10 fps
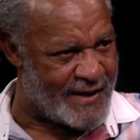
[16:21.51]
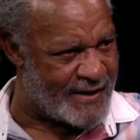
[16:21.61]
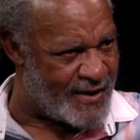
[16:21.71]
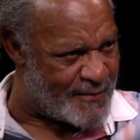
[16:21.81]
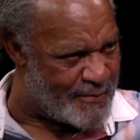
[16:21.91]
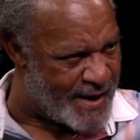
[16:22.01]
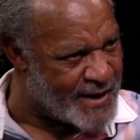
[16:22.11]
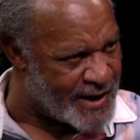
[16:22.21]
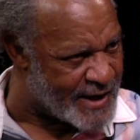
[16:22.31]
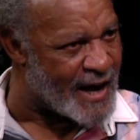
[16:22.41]
that they're
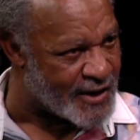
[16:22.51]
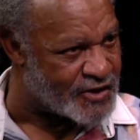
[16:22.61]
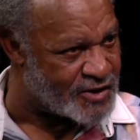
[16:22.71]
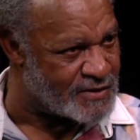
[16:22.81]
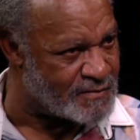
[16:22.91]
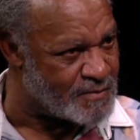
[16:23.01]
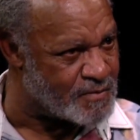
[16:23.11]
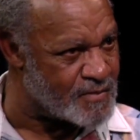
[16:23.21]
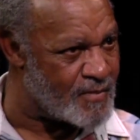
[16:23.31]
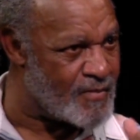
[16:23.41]
bigger than us. When
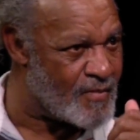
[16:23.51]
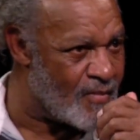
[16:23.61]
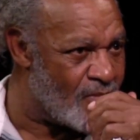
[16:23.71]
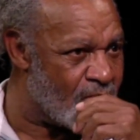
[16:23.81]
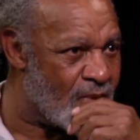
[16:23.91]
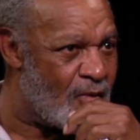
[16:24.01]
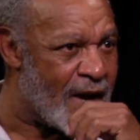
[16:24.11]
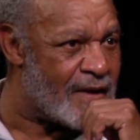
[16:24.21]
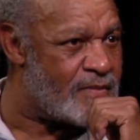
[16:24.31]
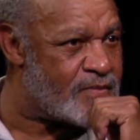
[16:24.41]
all actuality, right